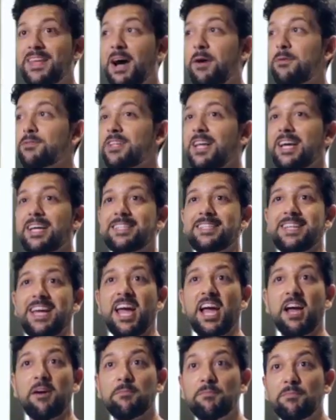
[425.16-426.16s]
I was like,
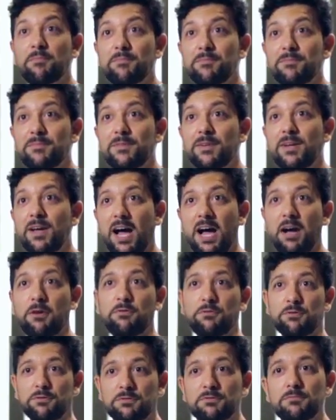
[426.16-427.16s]
damn, I
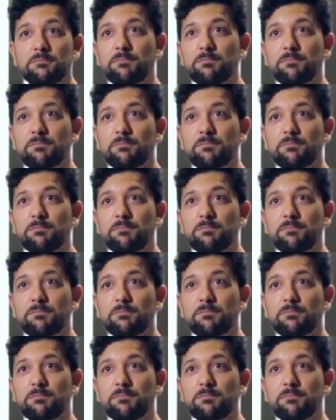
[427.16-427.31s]
could